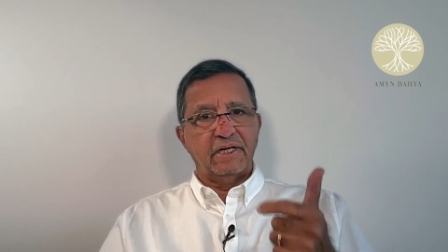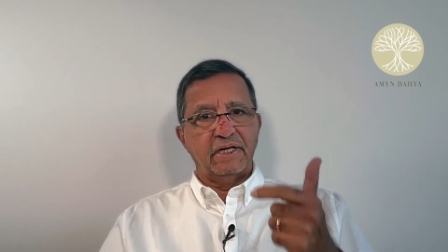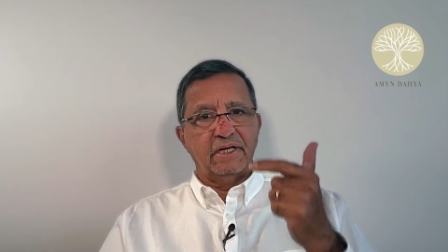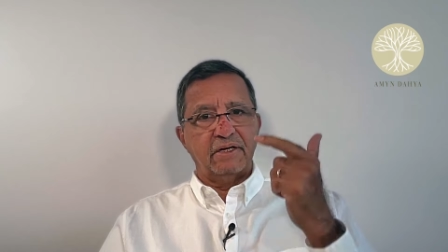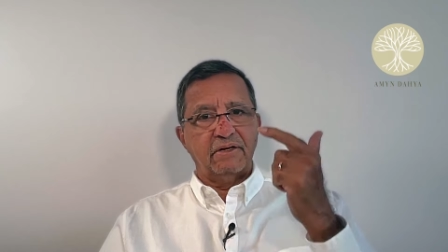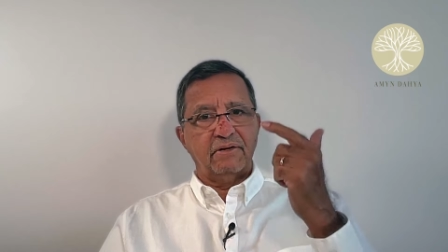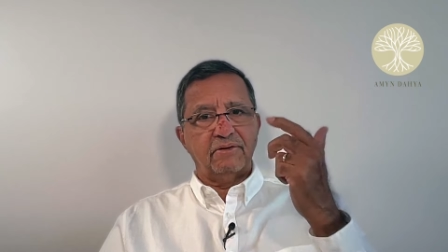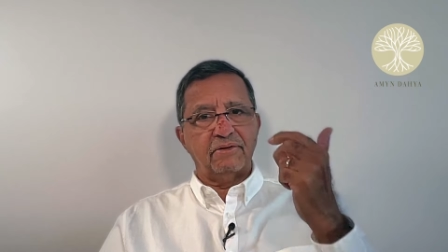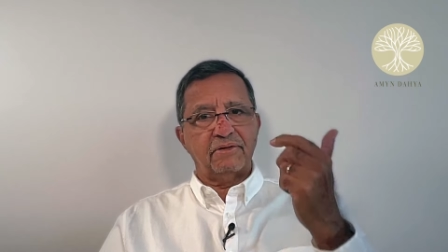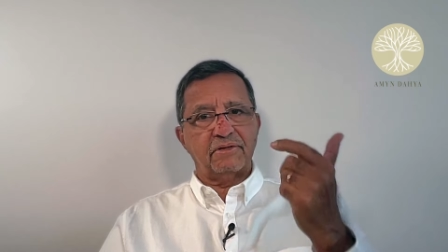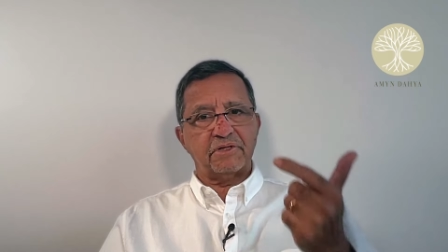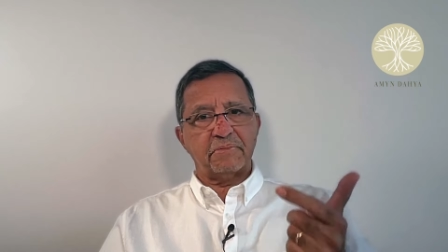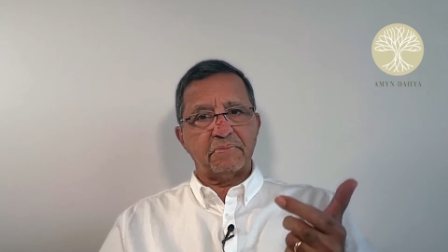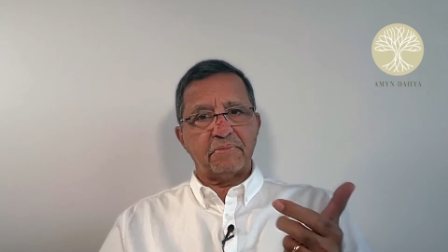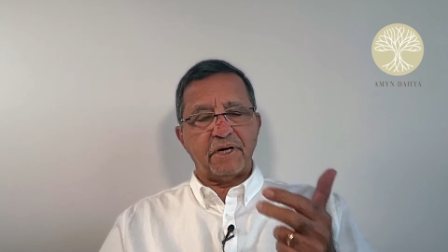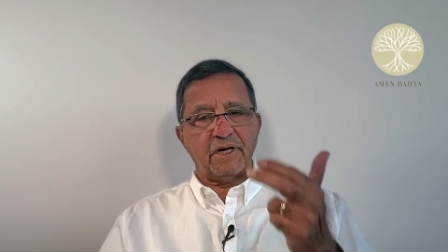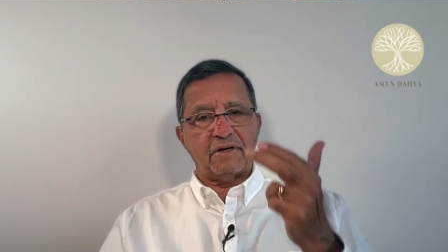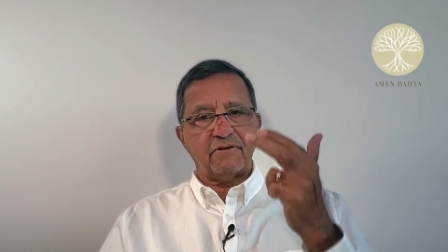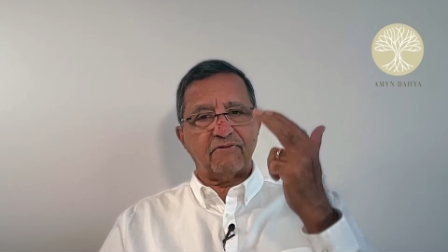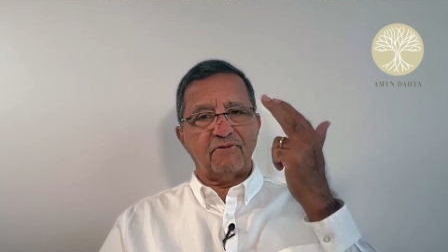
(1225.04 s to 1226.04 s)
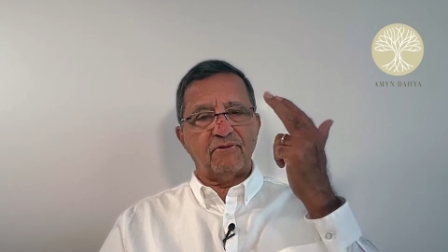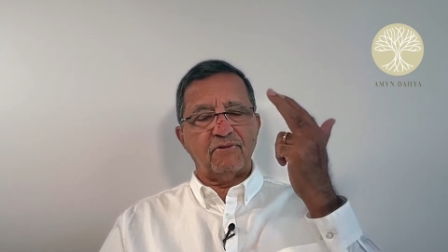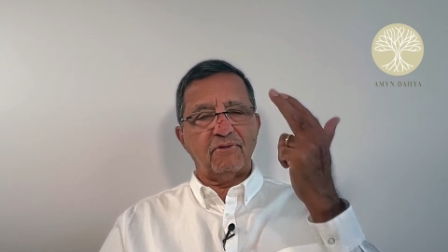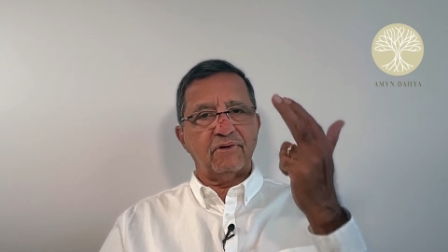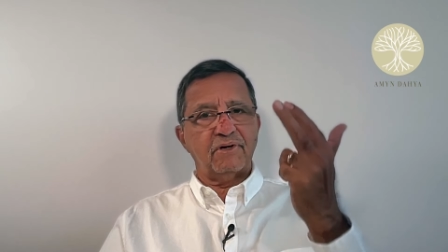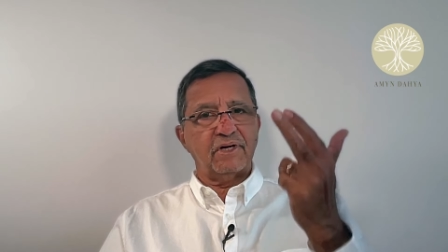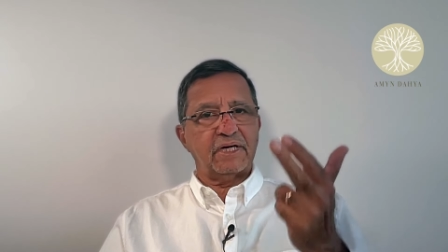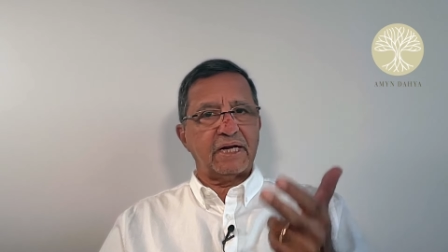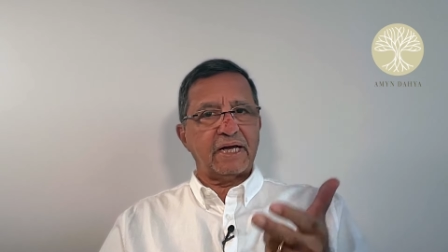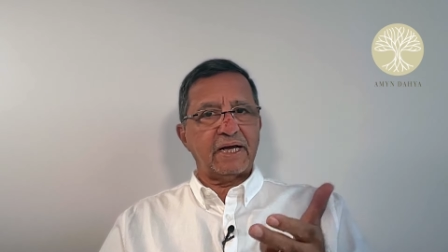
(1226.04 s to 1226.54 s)
to the
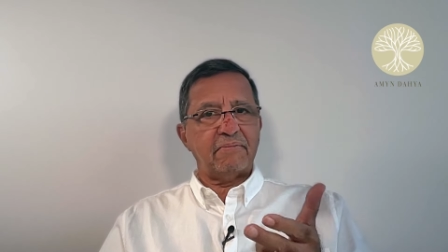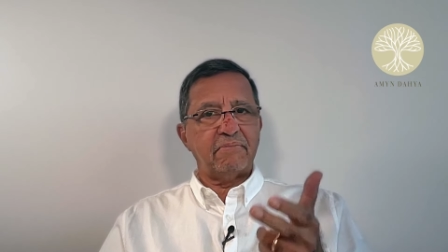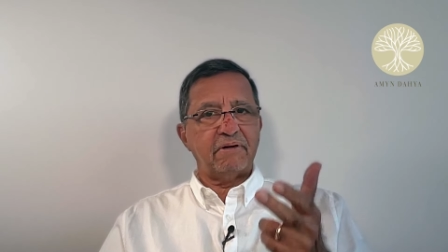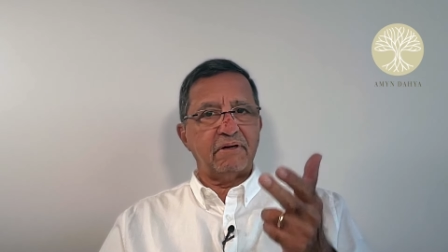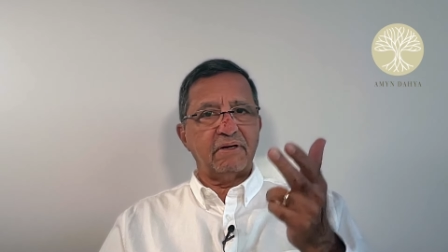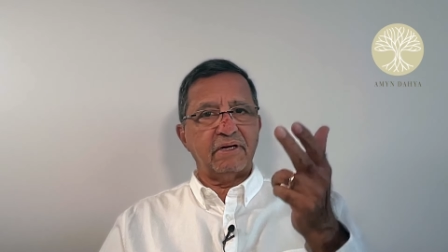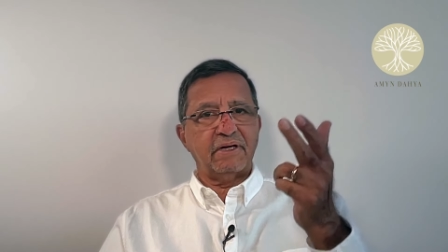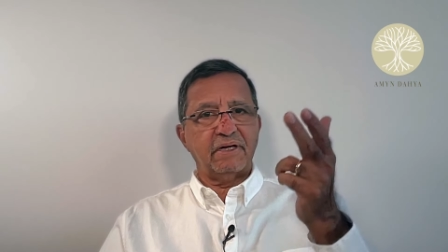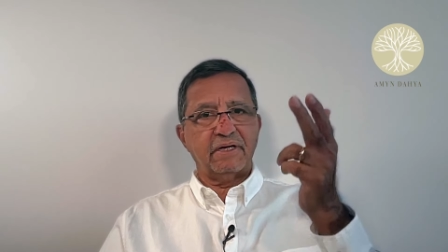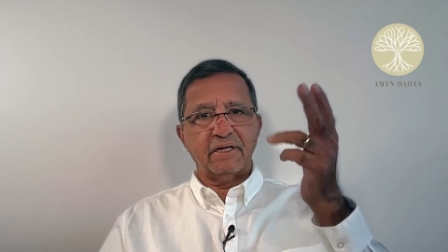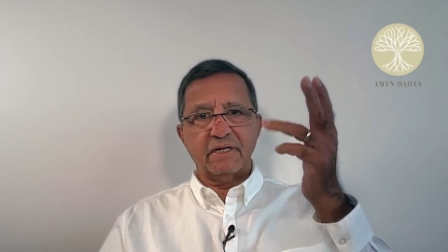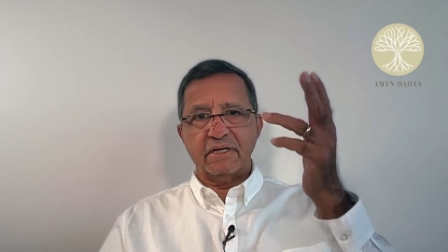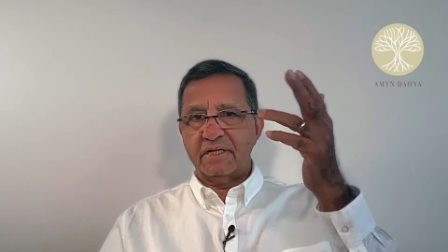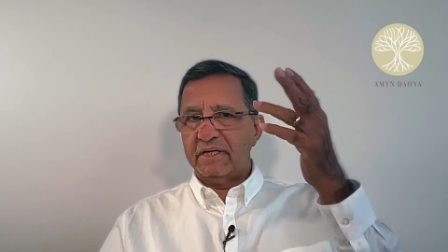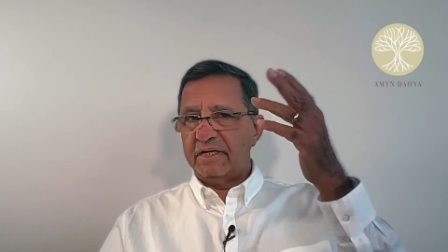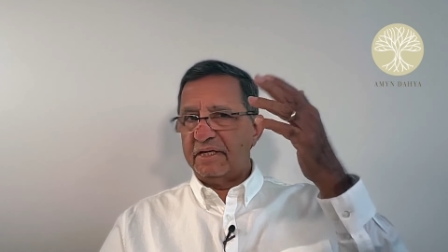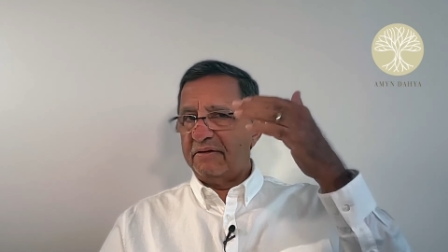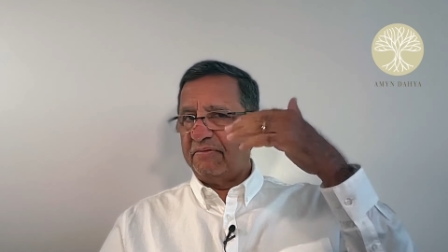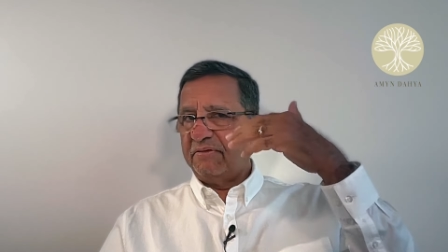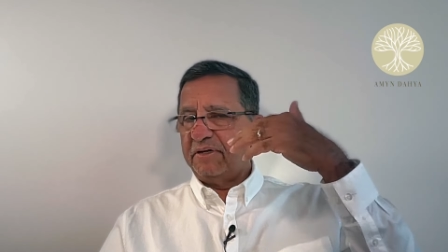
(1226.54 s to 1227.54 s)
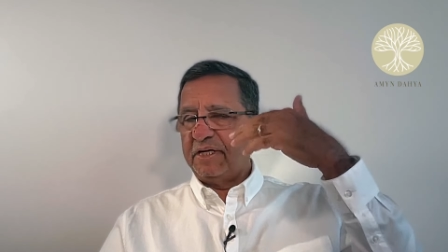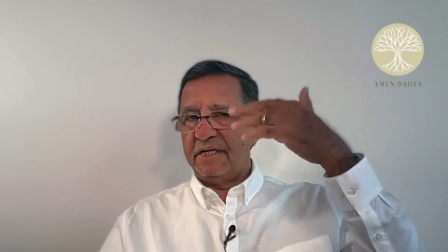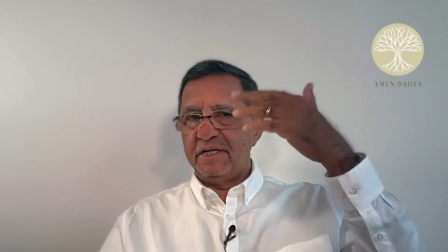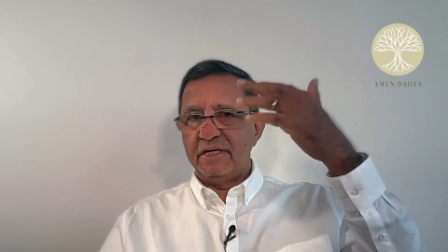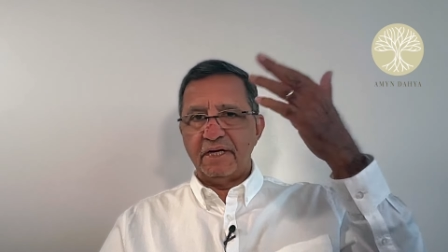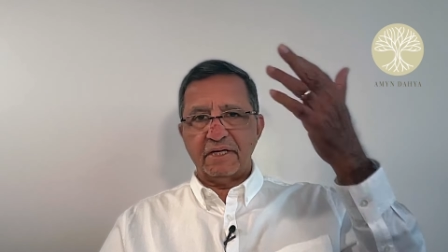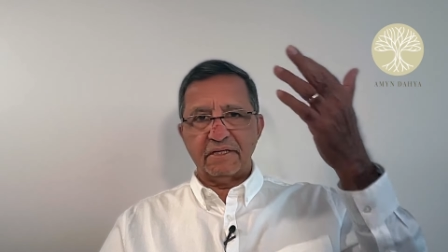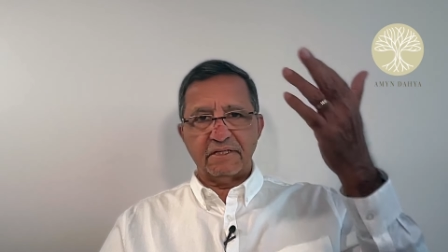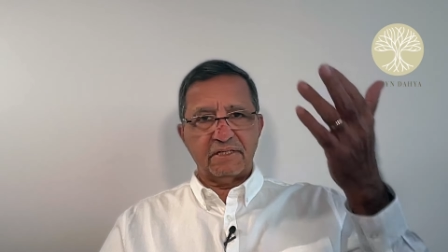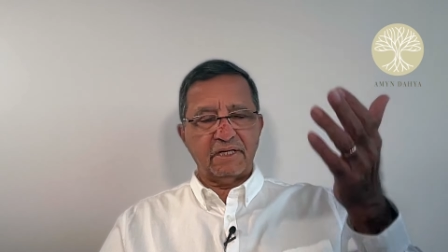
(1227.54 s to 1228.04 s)
smartphone, tablet, and TV,
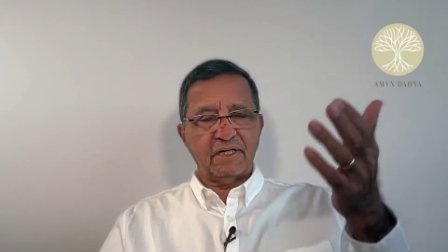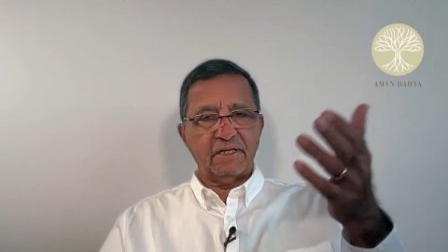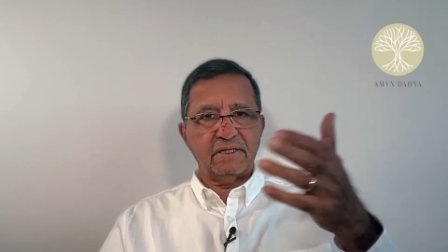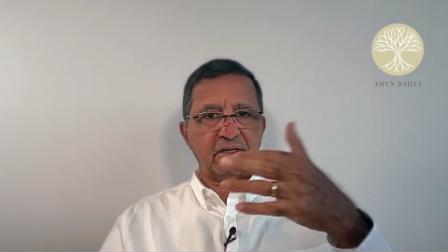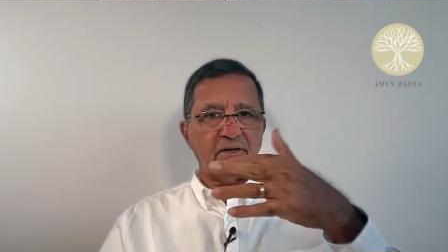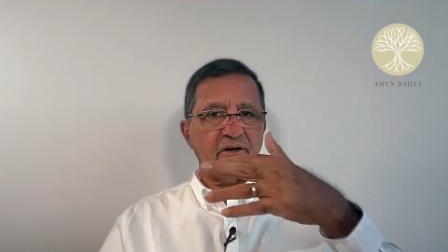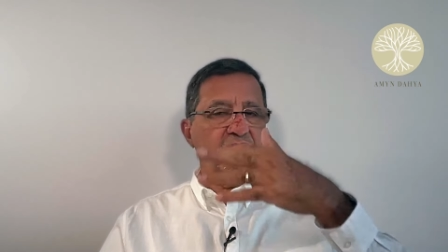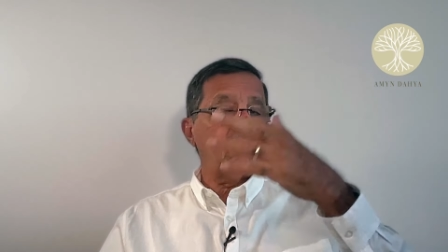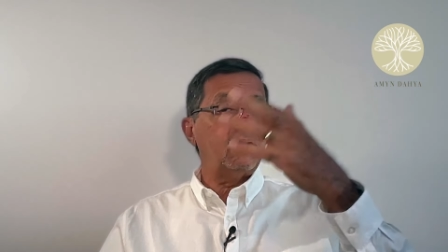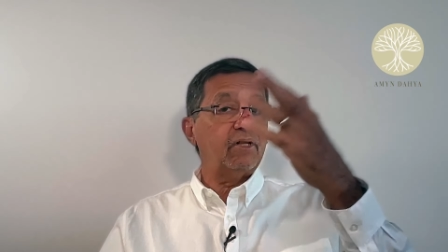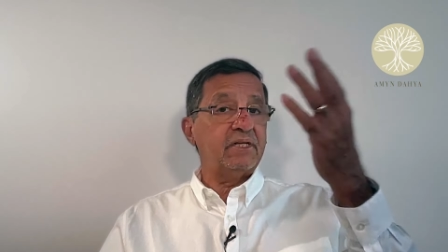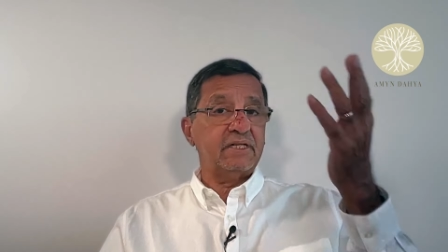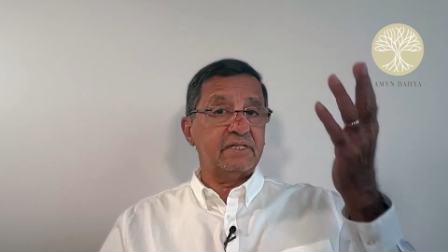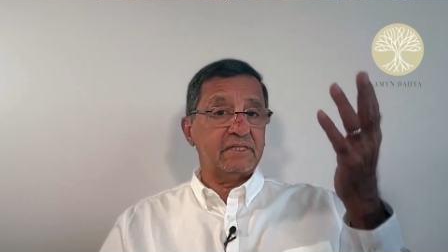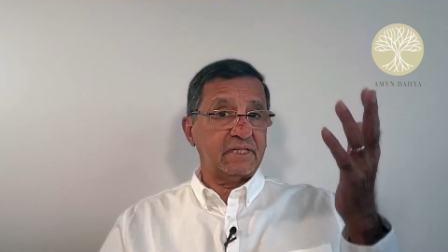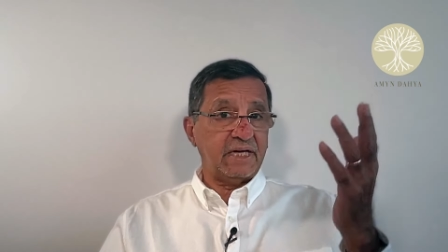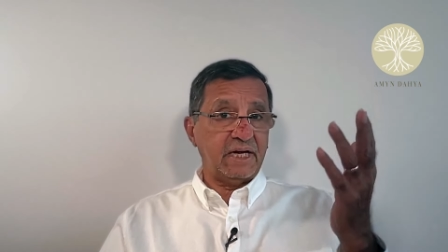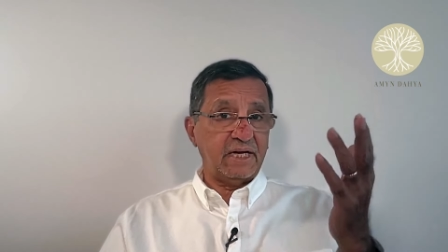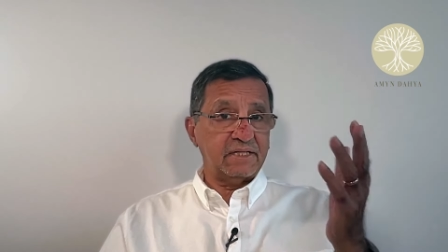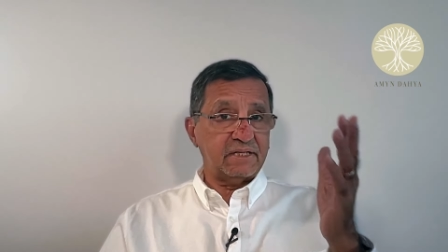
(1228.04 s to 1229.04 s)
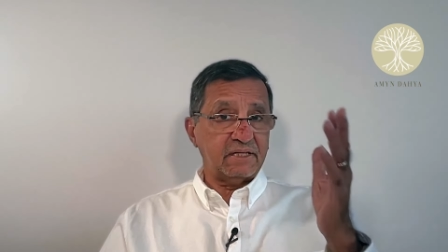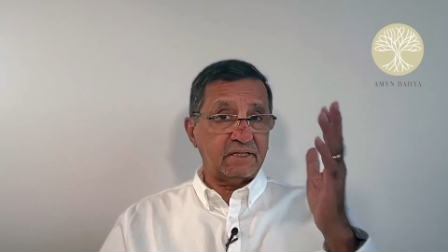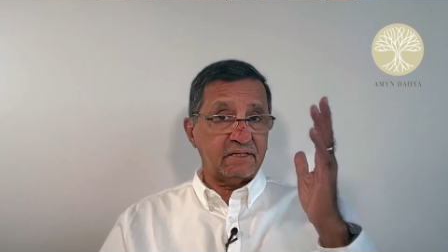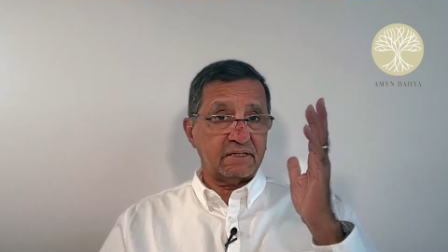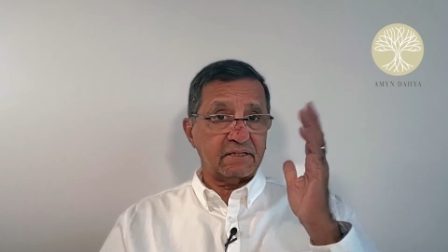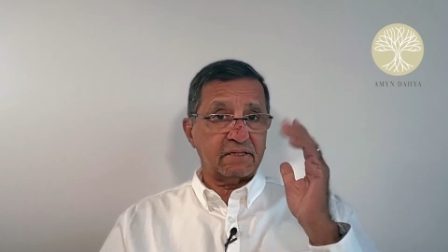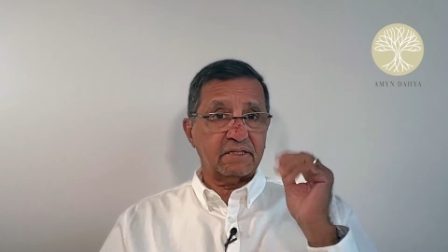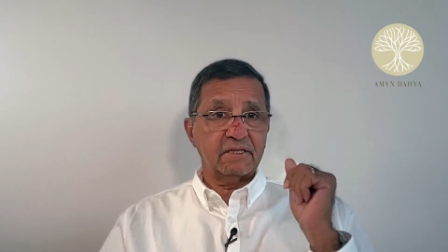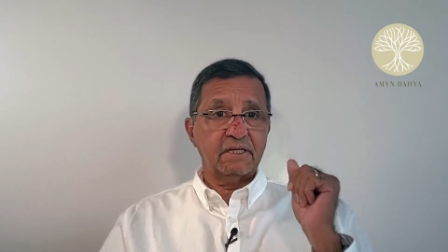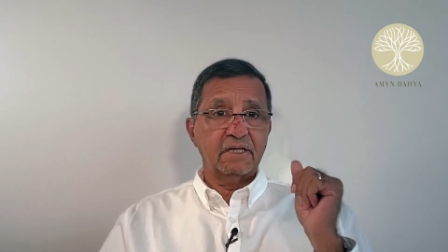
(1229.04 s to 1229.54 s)
etc., all these
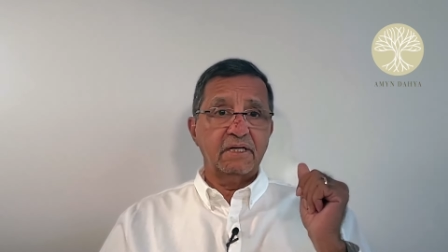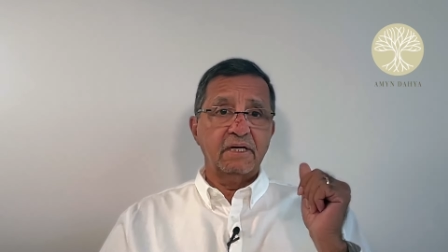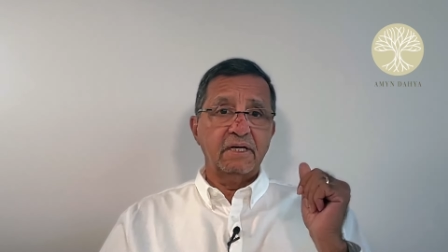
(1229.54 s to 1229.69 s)
gadgets.